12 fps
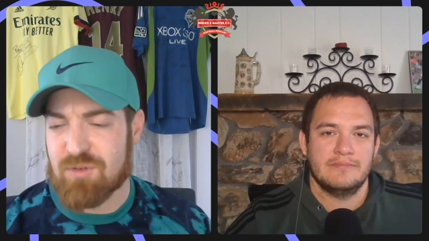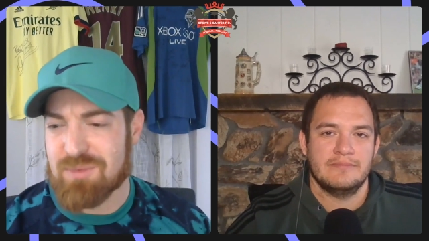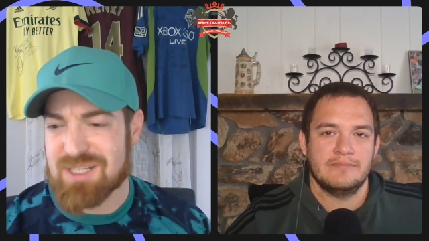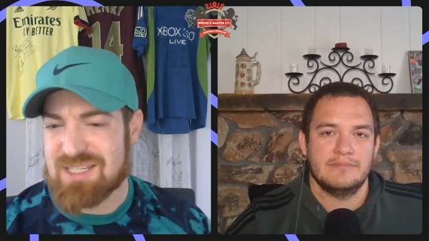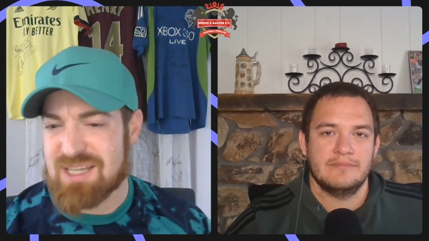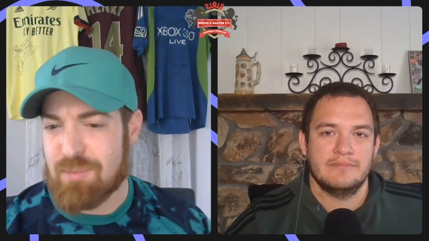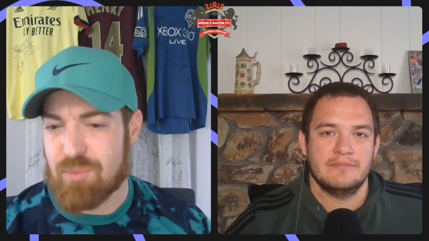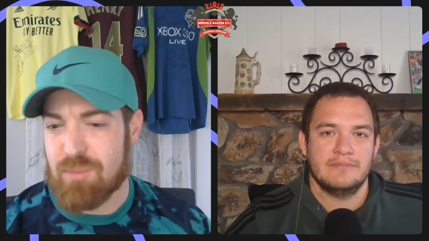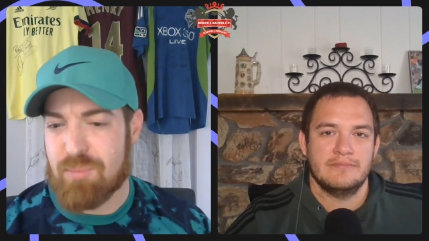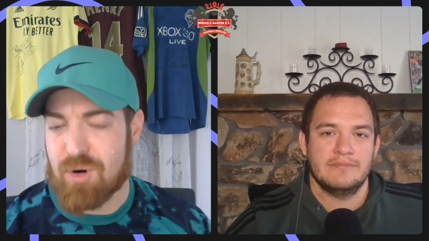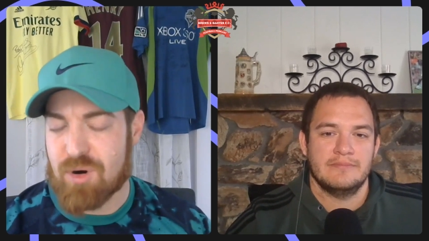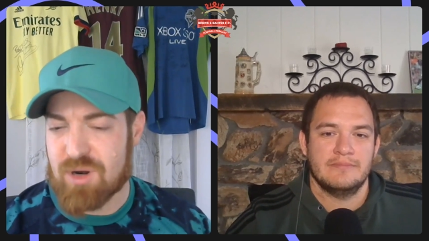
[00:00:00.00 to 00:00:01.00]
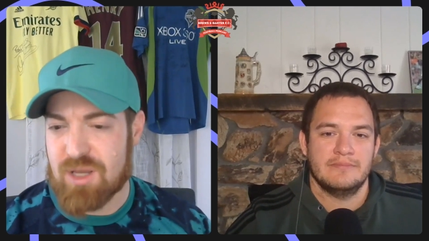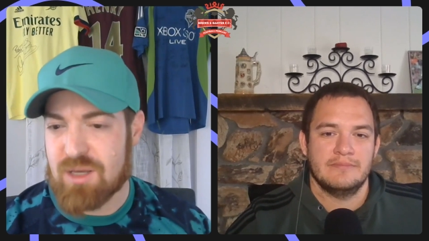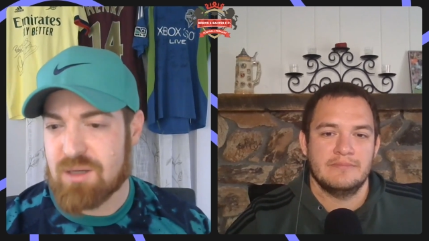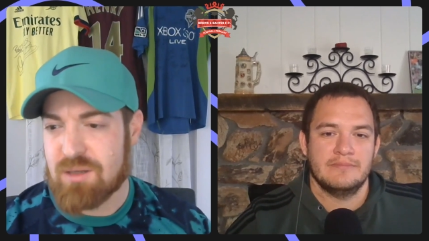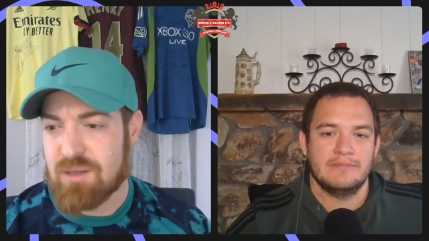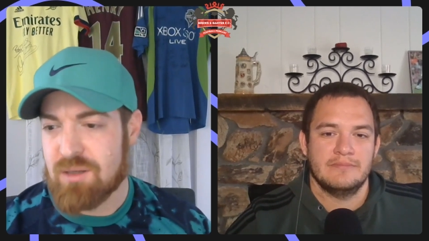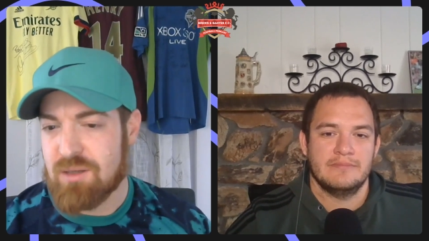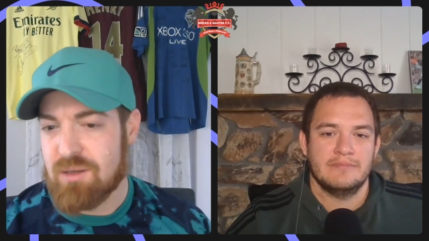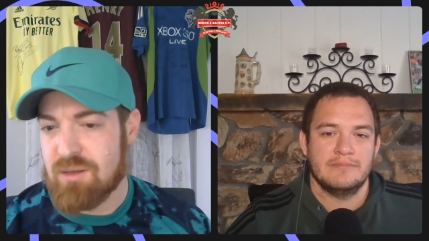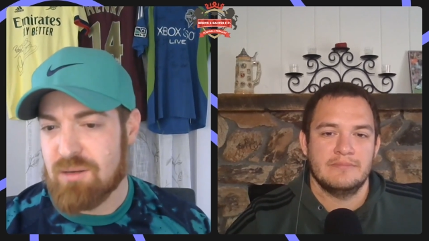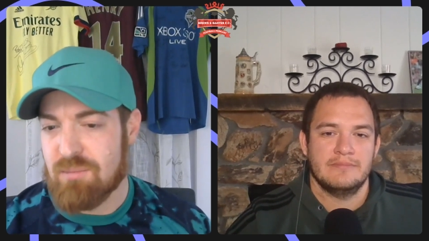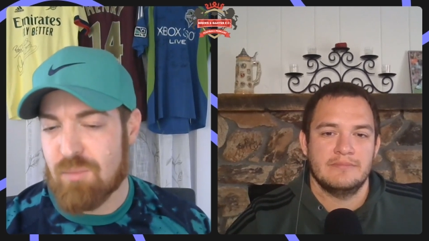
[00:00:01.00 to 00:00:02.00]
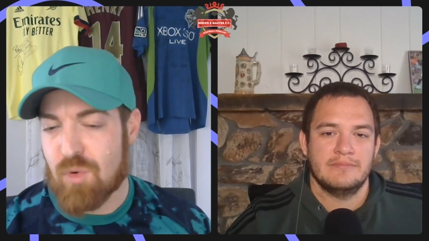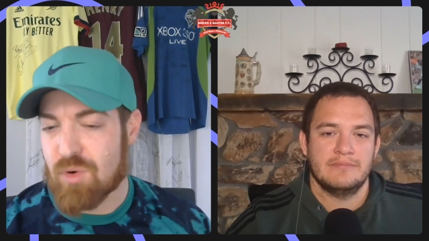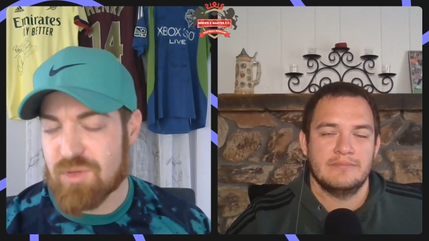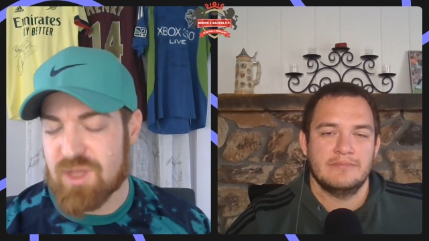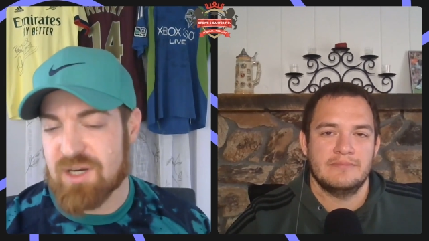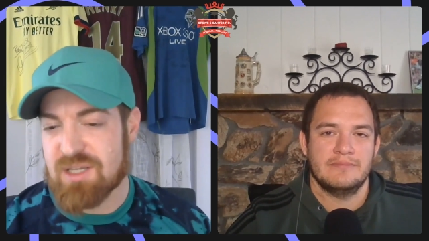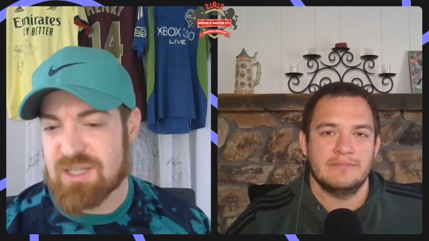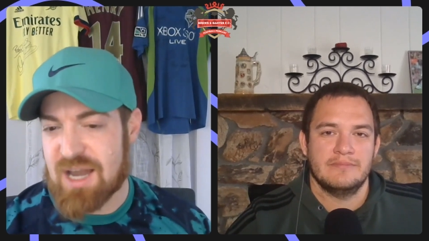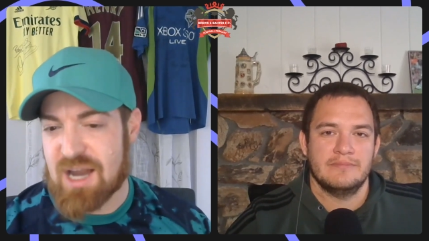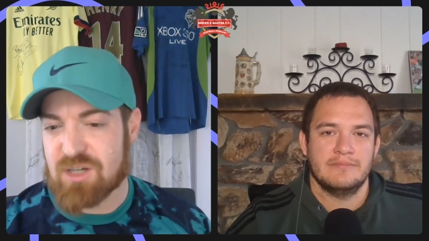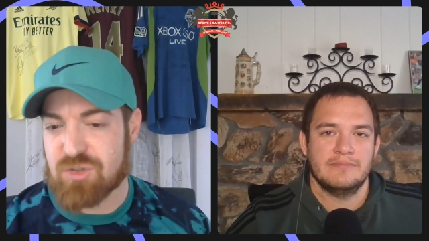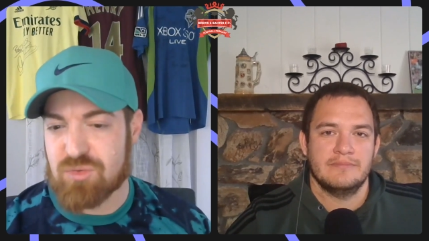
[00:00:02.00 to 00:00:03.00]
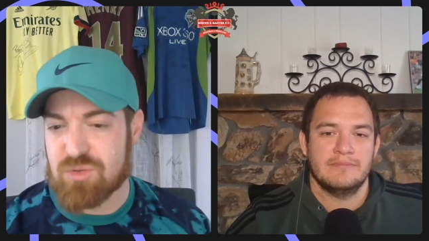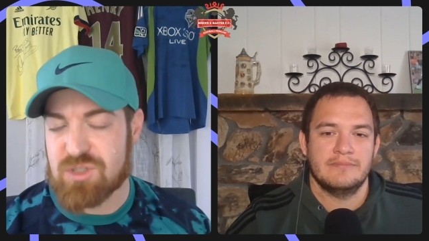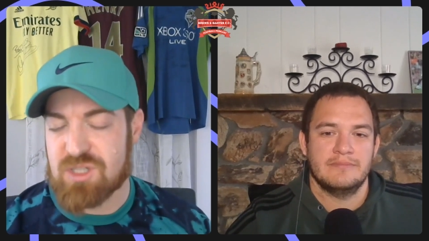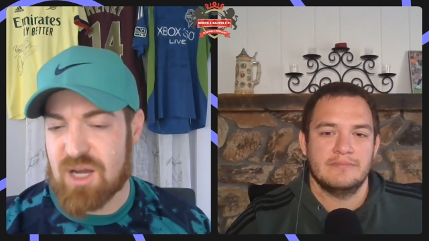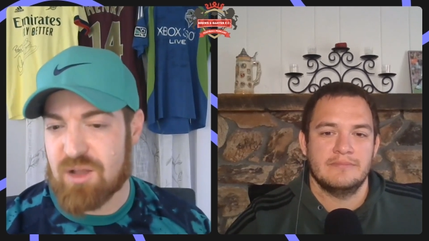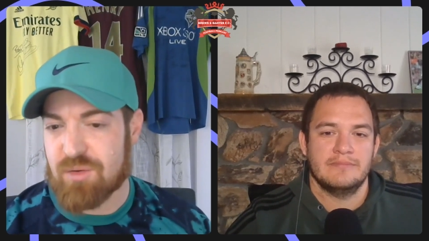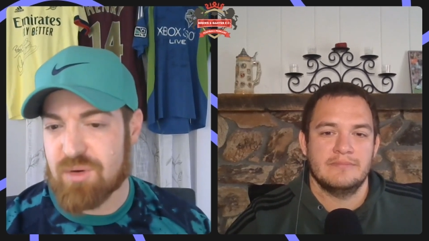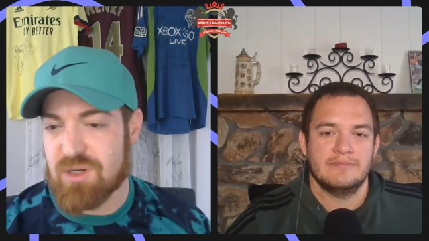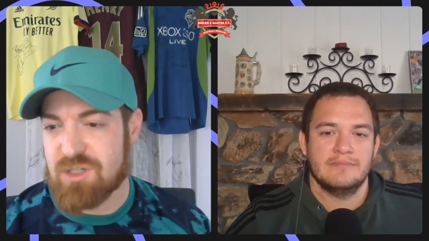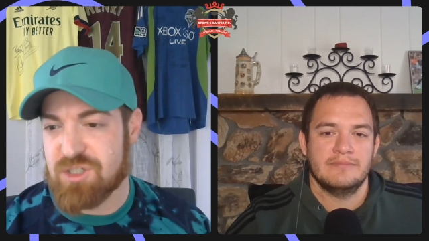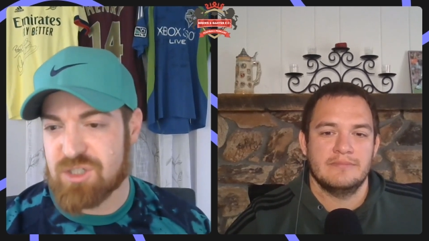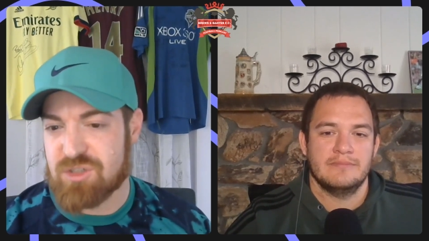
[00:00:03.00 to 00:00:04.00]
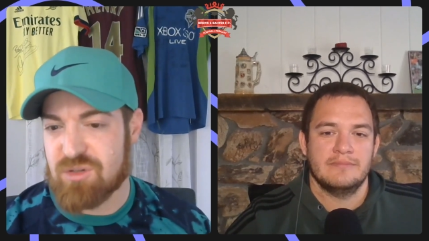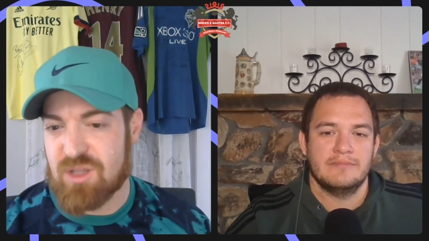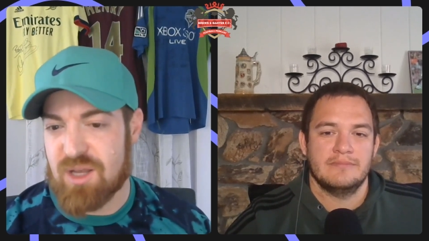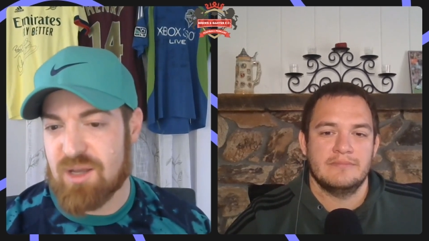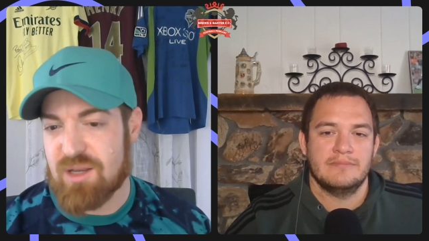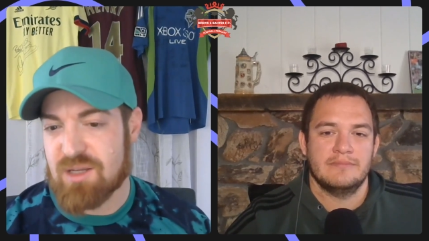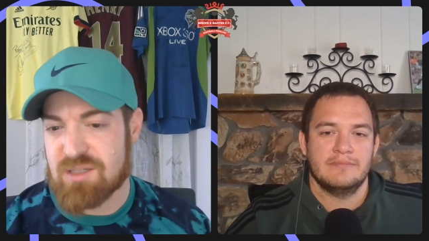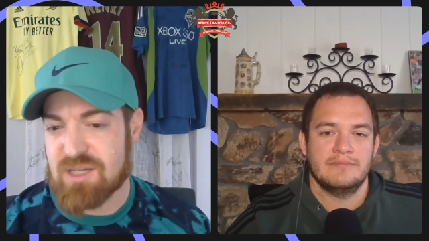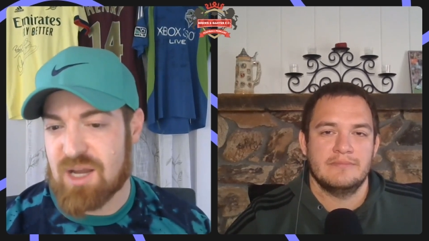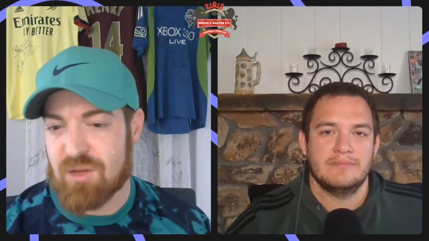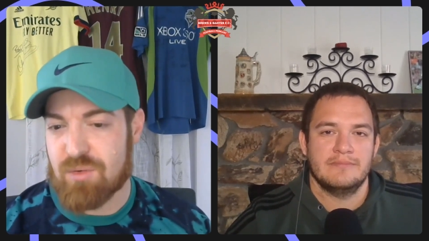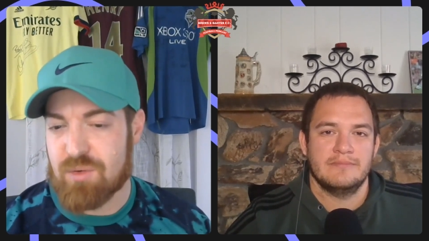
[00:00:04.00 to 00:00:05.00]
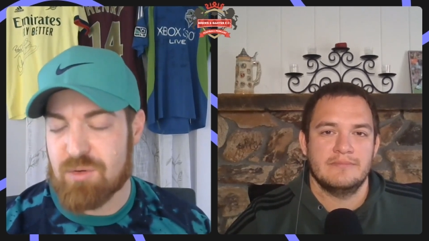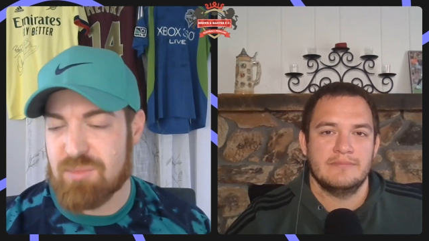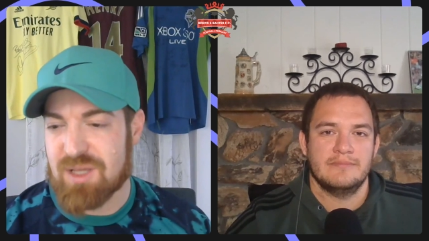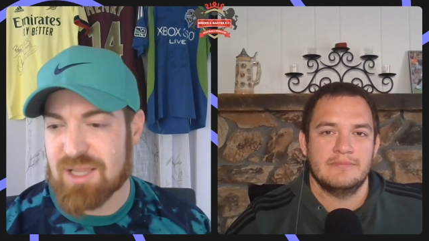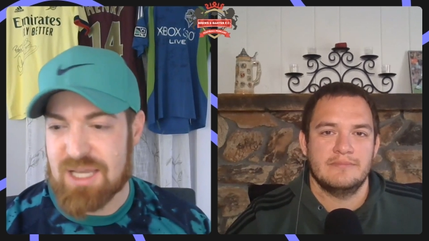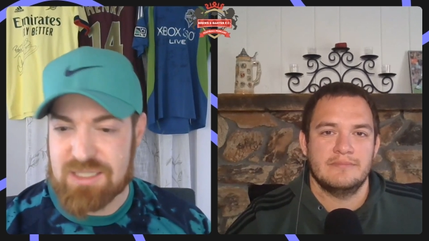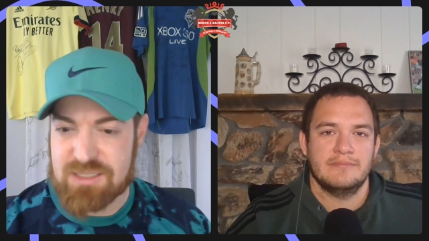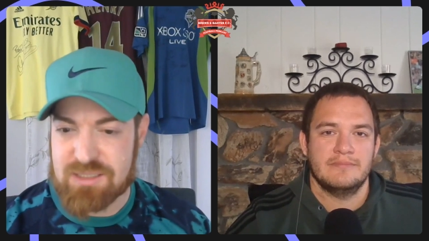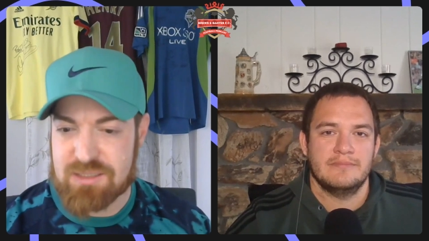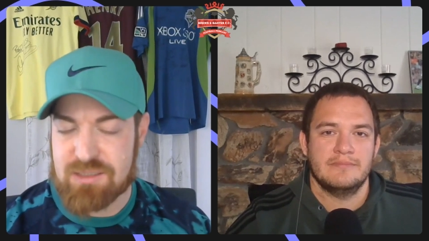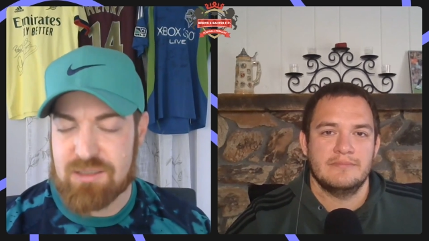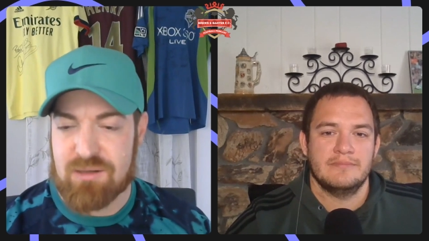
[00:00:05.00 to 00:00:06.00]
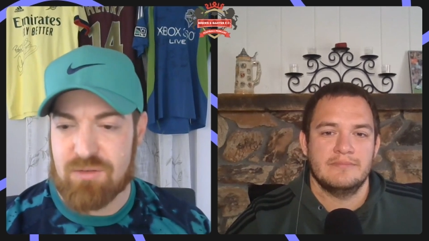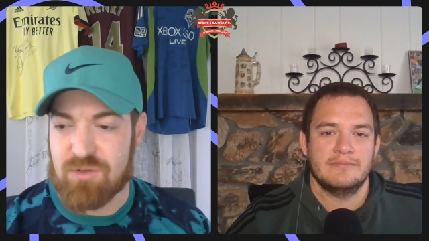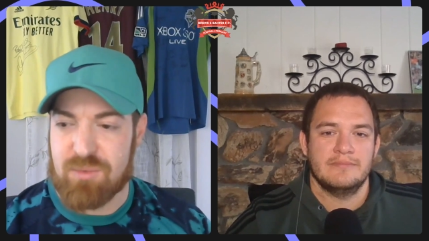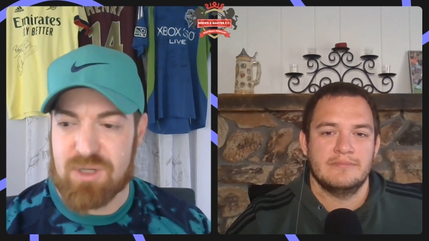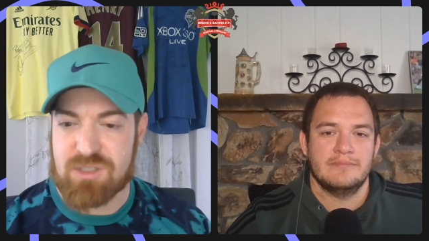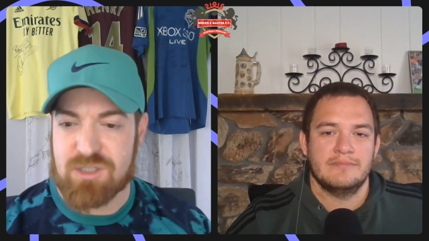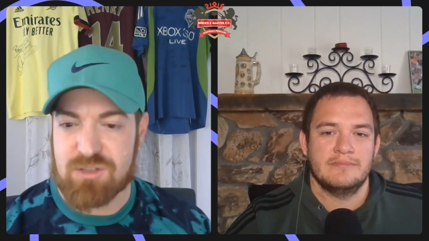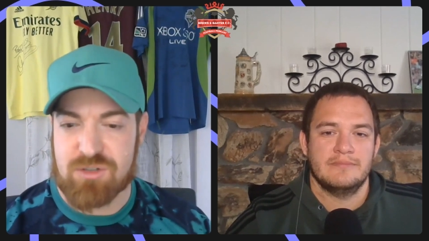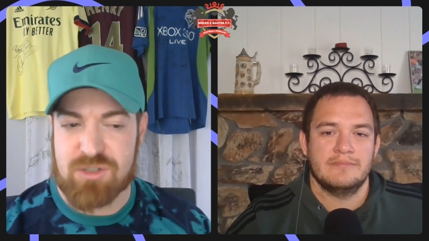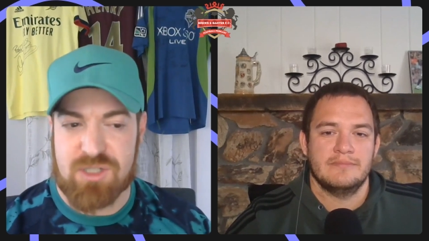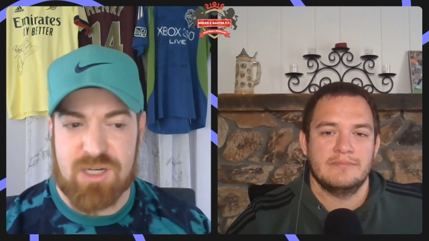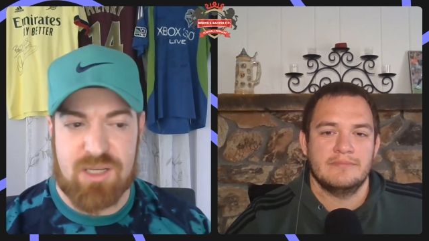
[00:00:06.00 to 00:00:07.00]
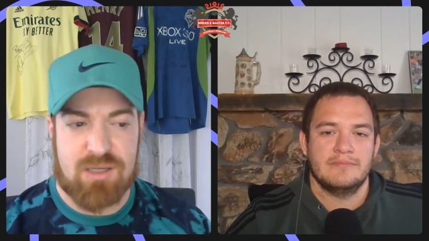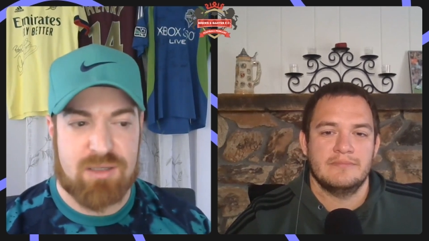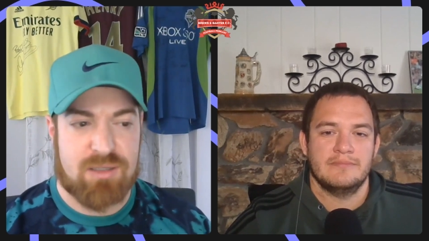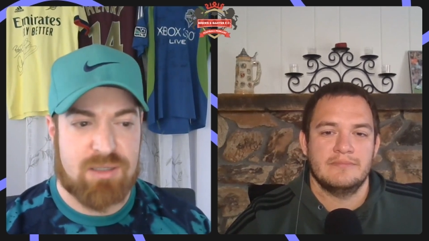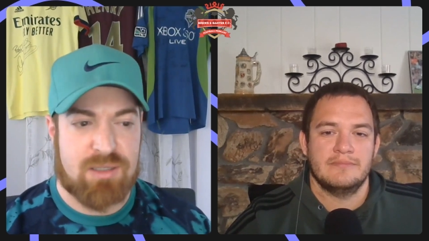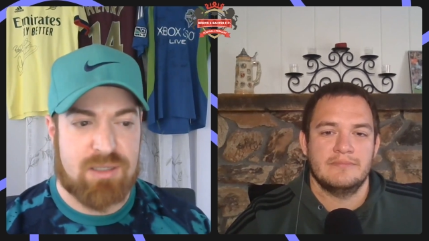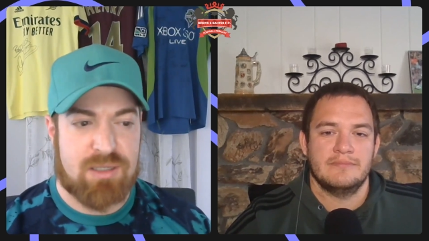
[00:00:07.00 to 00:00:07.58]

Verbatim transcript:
Speaker 1: paid from a separate party more than his actual salary, just so that his salary would be less for Manchester City.